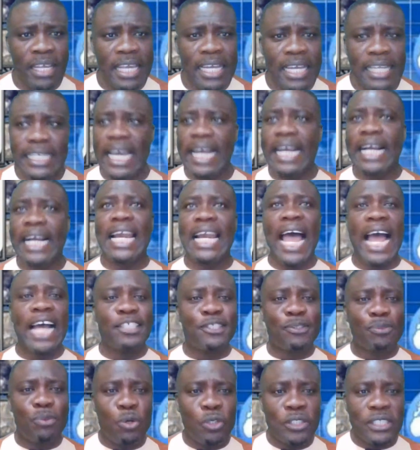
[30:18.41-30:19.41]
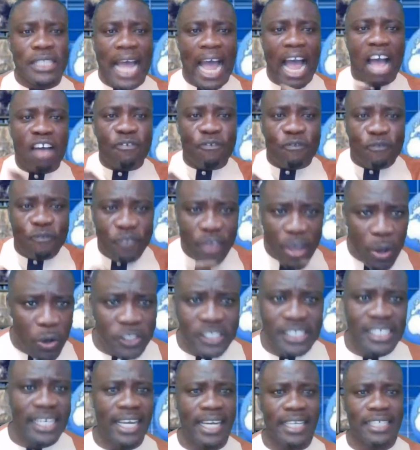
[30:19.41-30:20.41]
The classrooms are
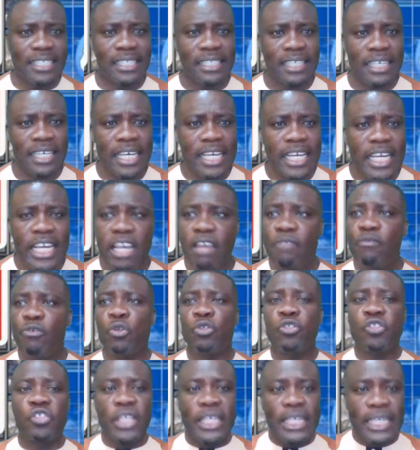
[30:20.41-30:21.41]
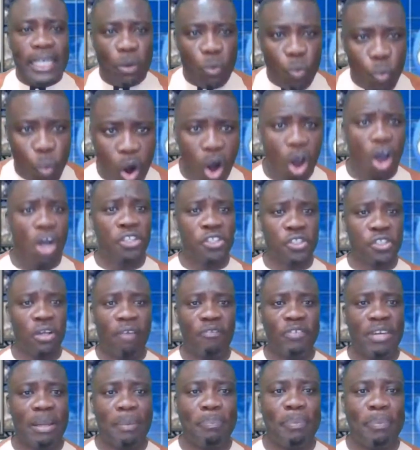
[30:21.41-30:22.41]
filthy. If you see the walls
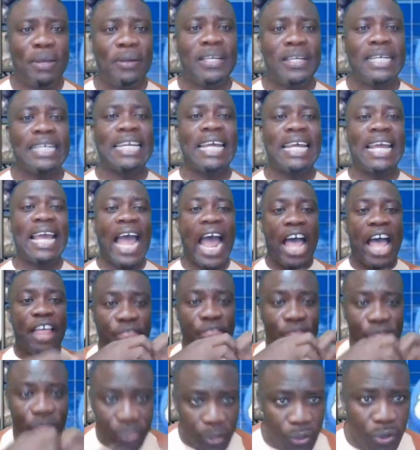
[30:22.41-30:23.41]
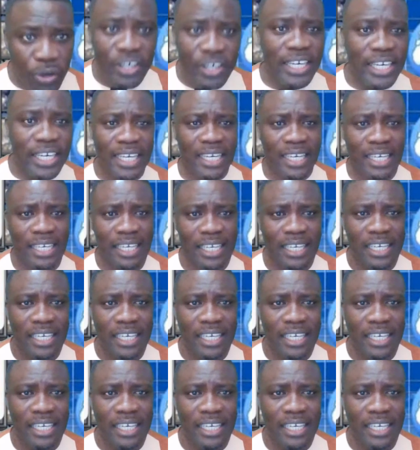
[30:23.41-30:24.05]
of the building, they are dirty.